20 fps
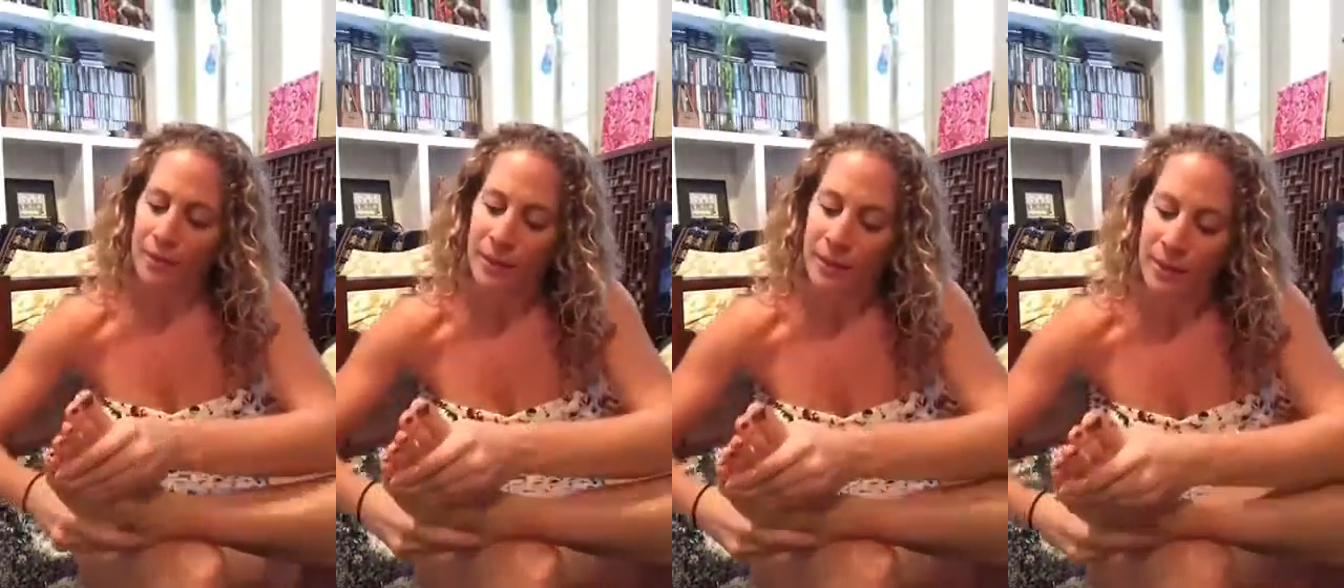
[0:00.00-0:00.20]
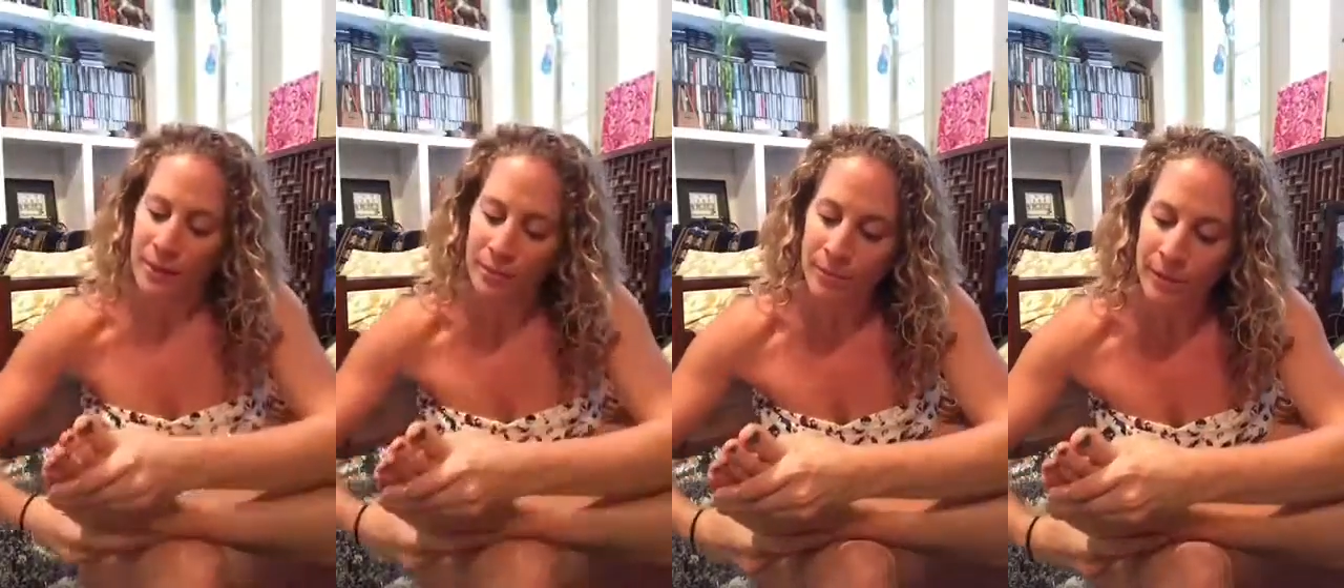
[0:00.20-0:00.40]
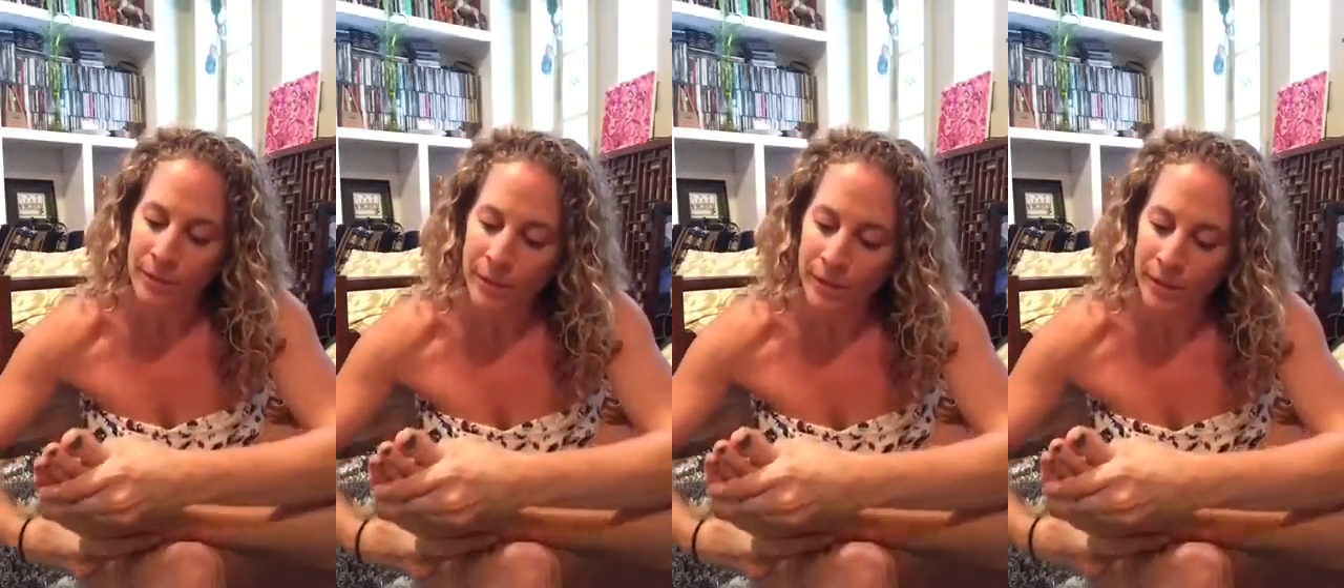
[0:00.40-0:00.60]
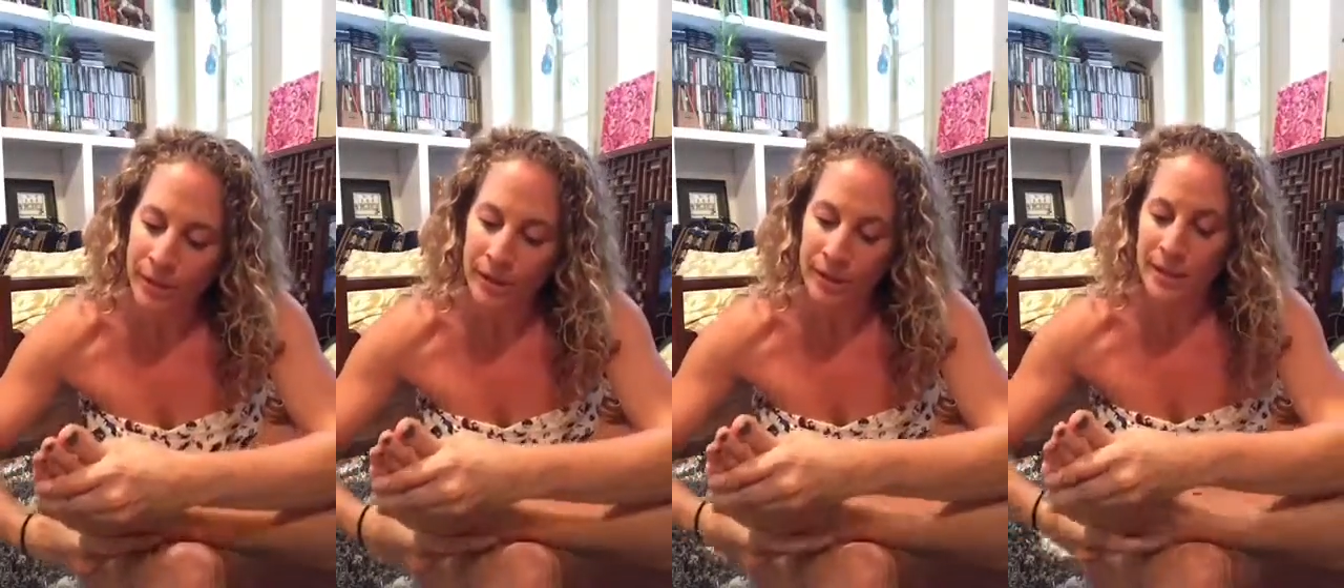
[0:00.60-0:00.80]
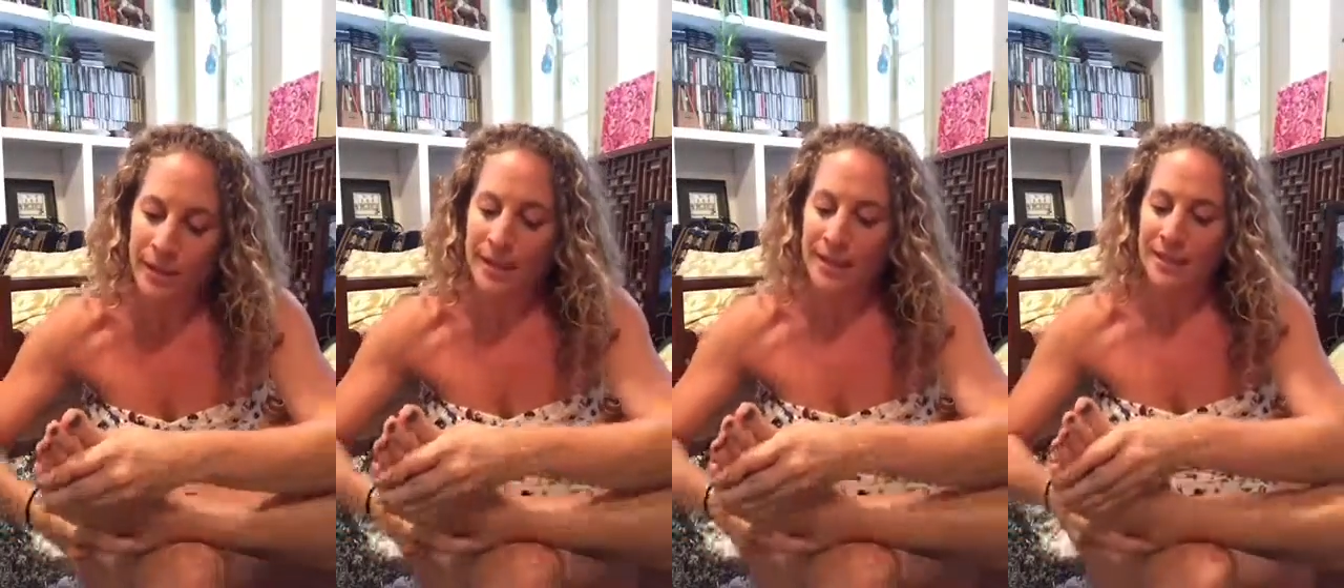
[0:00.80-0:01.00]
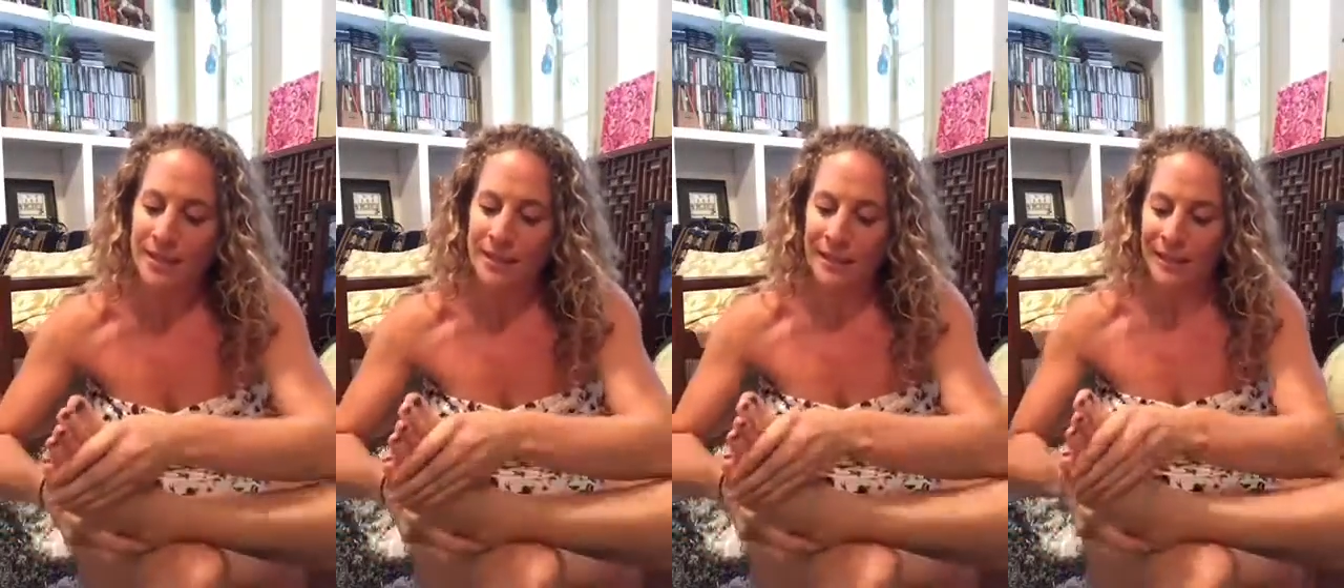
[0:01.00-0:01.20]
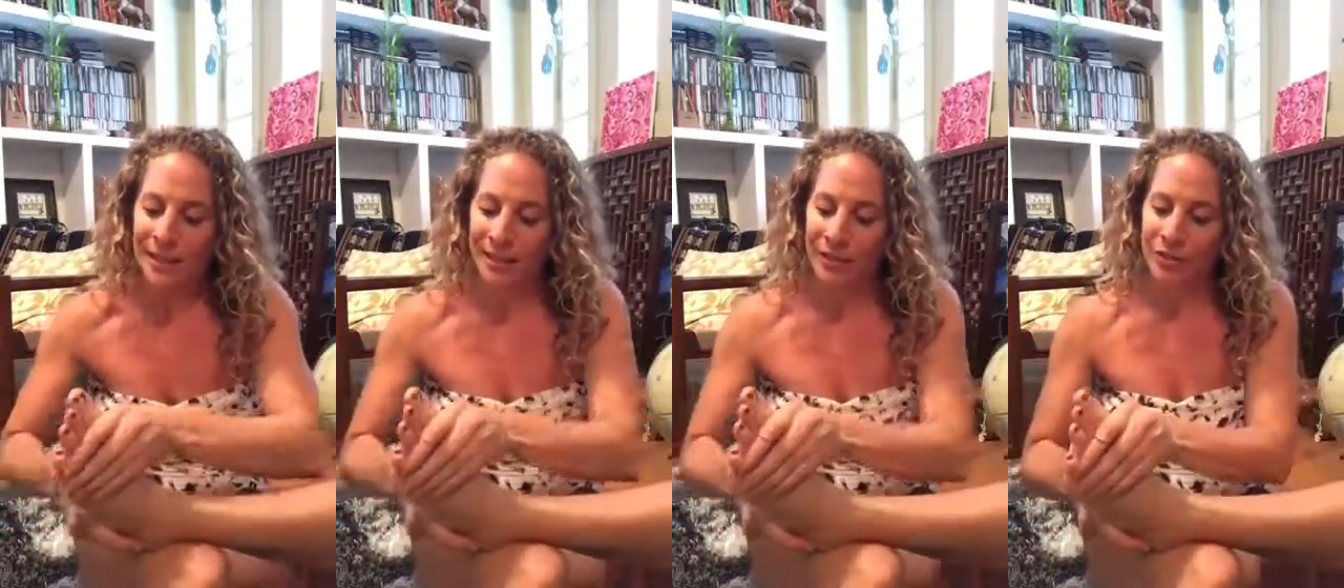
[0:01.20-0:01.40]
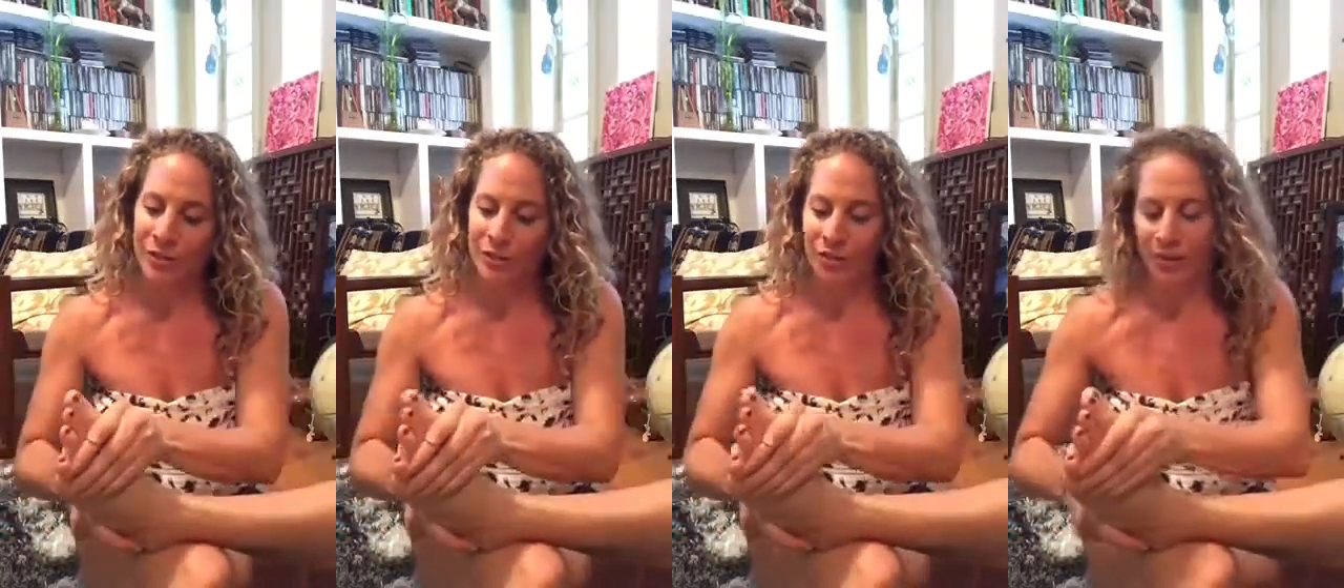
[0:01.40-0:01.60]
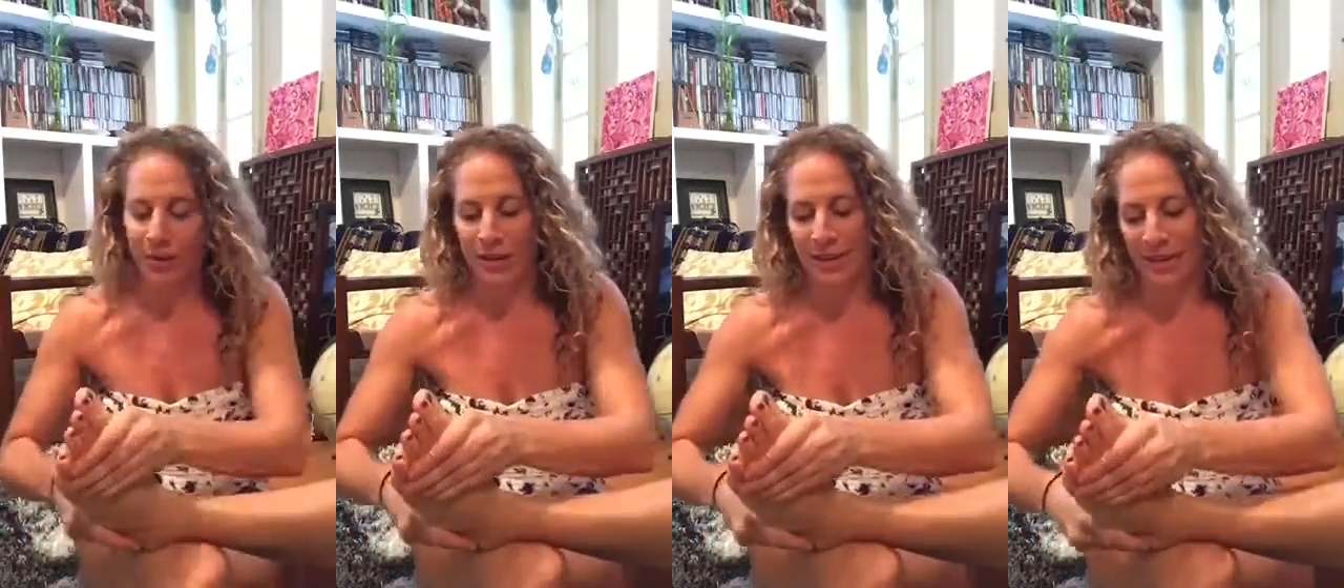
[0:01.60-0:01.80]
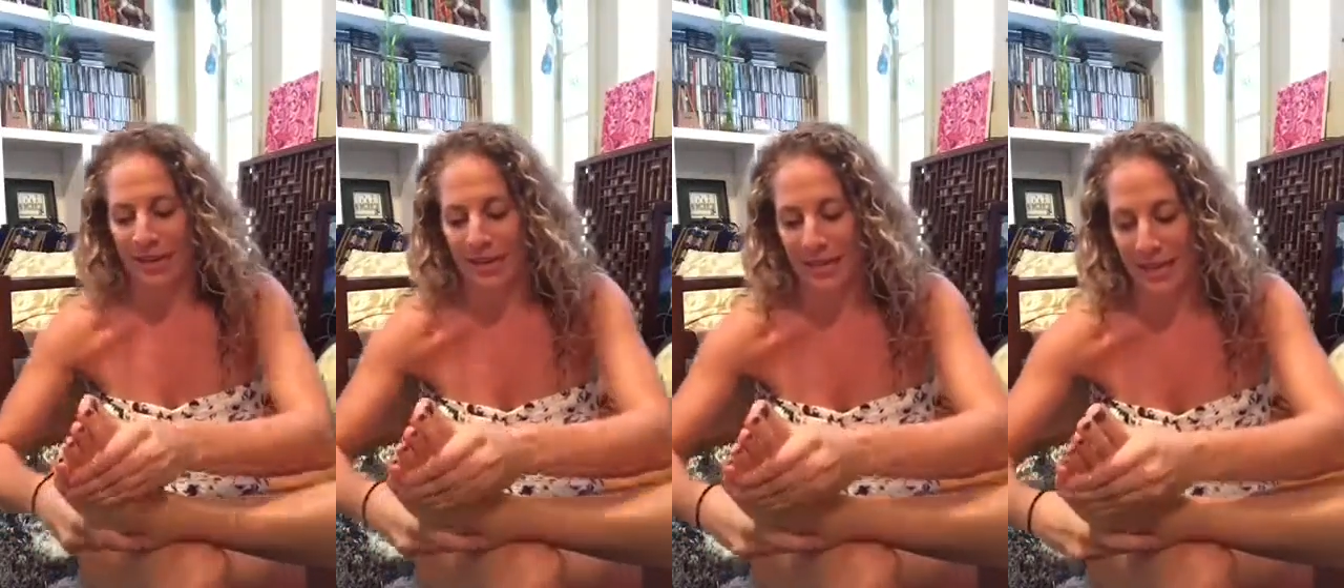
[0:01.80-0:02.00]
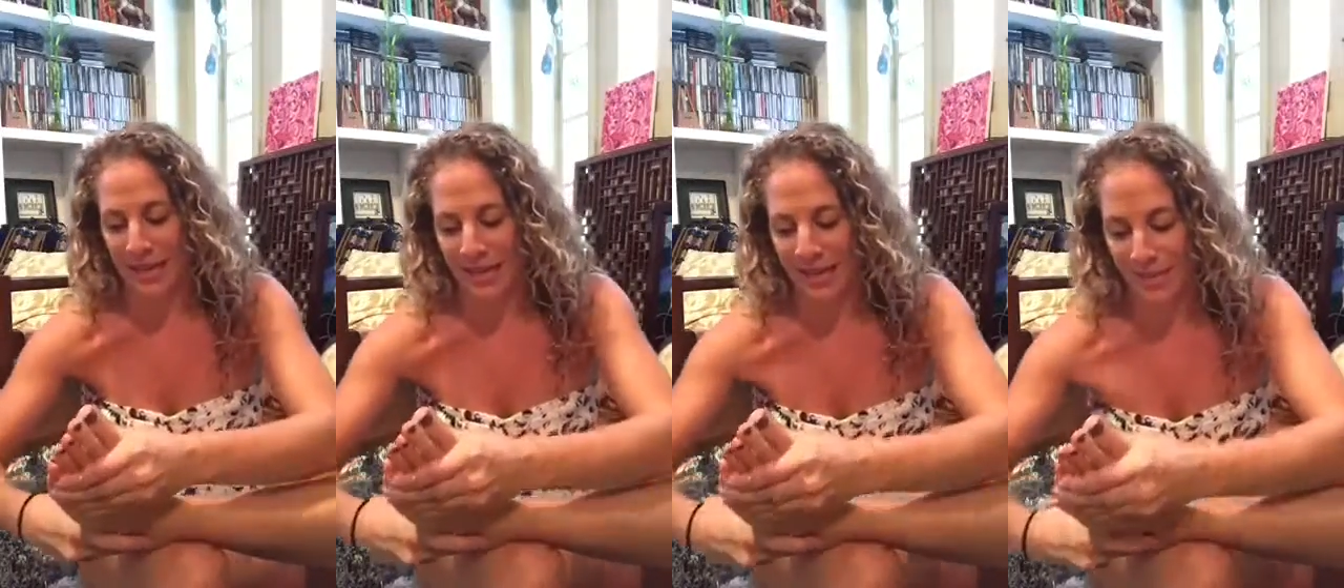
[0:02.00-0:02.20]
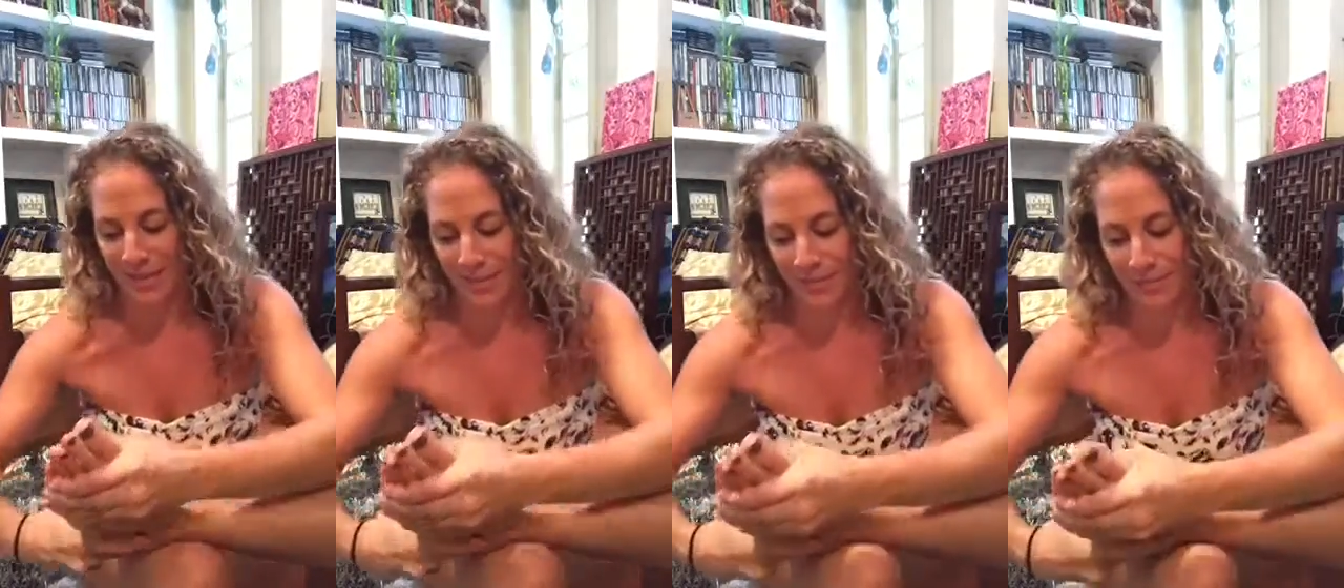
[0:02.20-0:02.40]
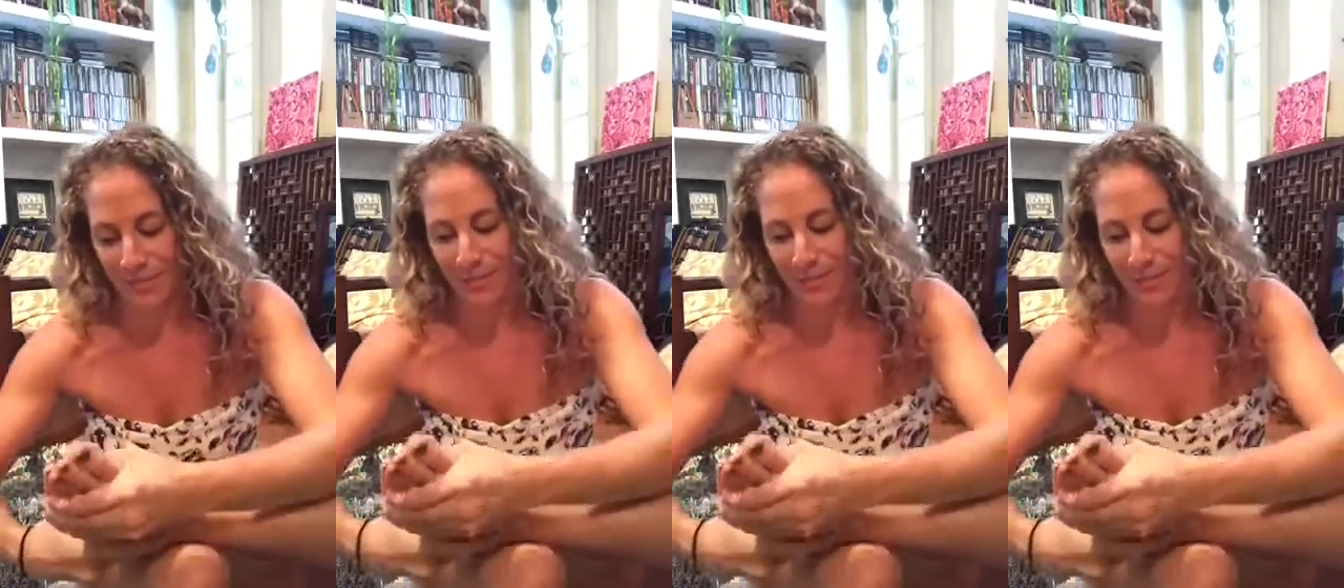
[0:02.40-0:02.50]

become curious and interested.